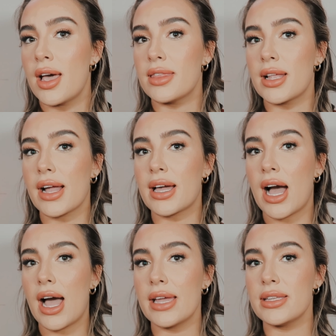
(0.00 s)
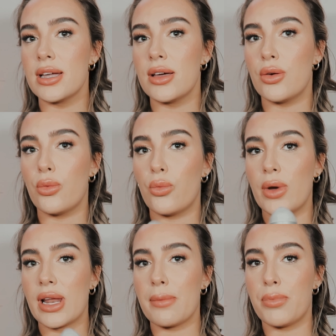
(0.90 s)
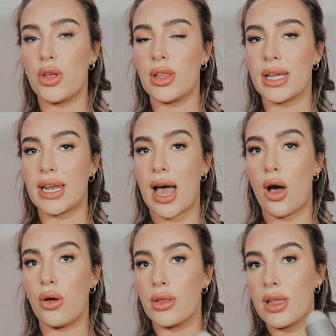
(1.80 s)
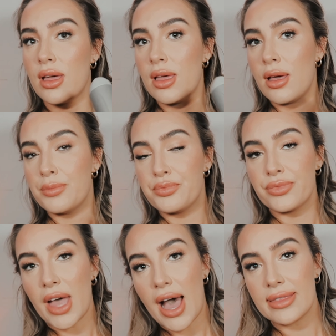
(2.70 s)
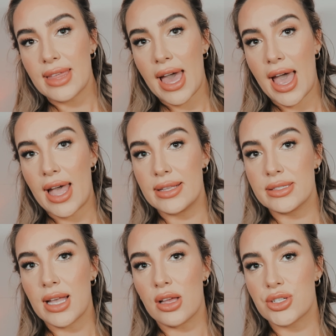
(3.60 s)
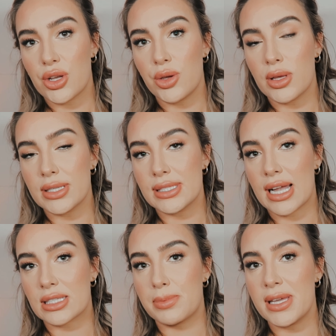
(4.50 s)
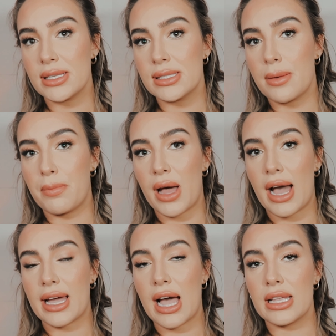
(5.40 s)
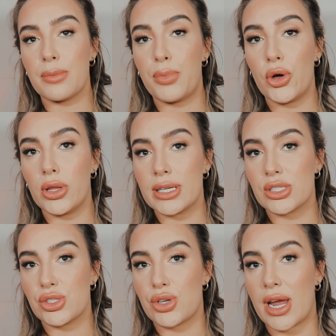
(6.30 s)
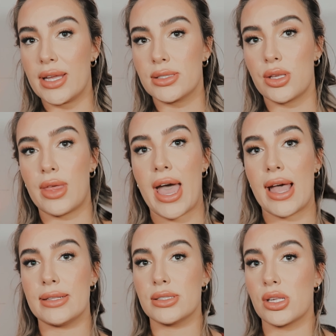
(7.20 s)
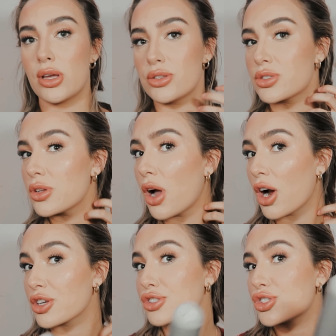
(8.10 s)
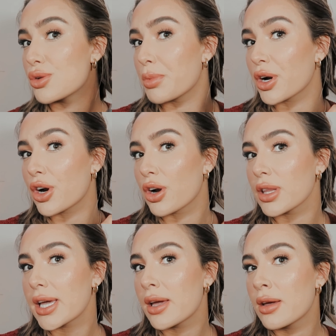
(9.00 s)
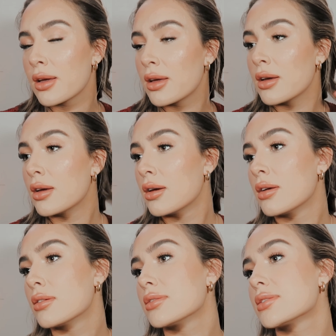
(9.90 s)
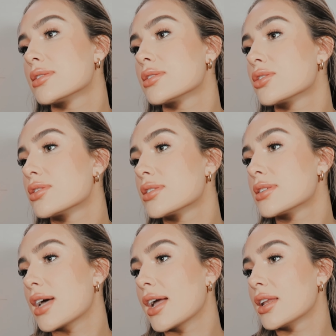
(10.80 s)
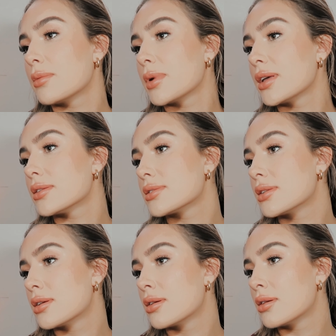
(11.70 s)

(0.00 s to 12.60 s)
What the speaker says: And then I kind of, when I'm pulling it out, at the end, I'll show you on this next piece, but I kind of pull it straight so the ends aren't super curly. This is just a tiny piece.